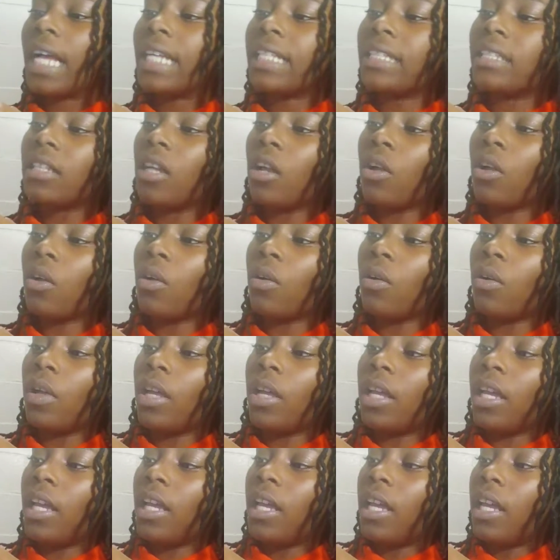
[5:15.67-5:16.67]
so
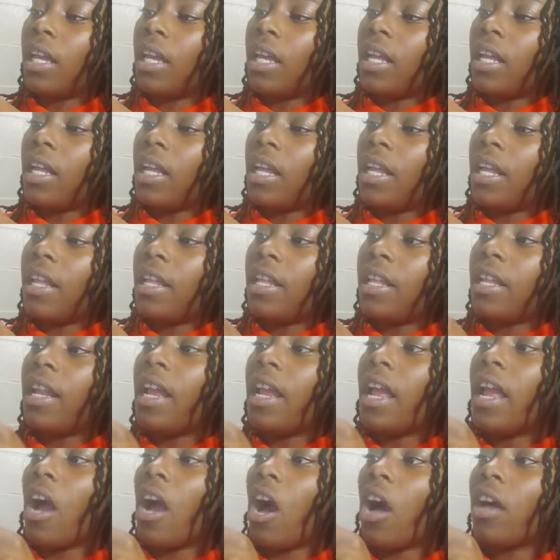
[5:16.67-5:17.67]

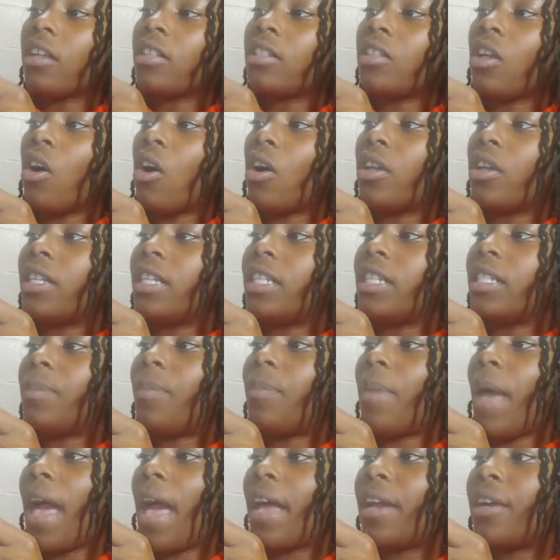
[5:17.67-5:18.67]
also on this
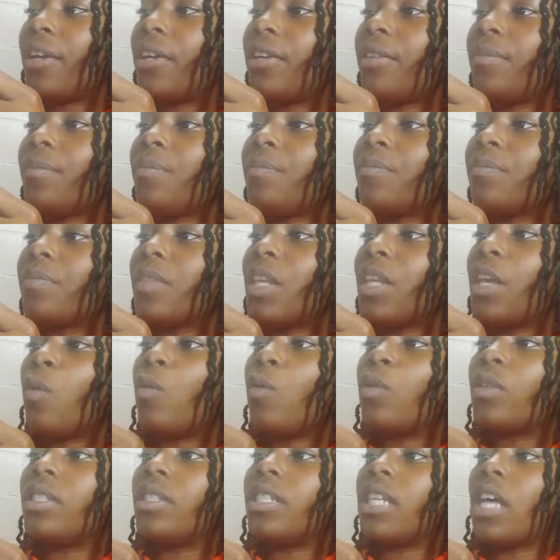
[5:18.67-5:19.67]
pattern, it
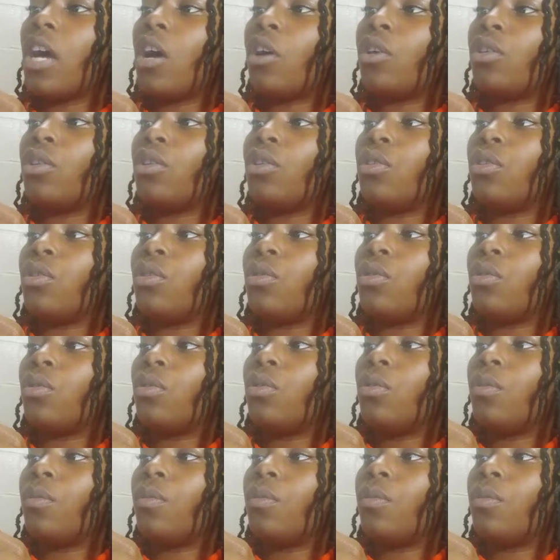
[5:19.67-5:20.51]
will tell you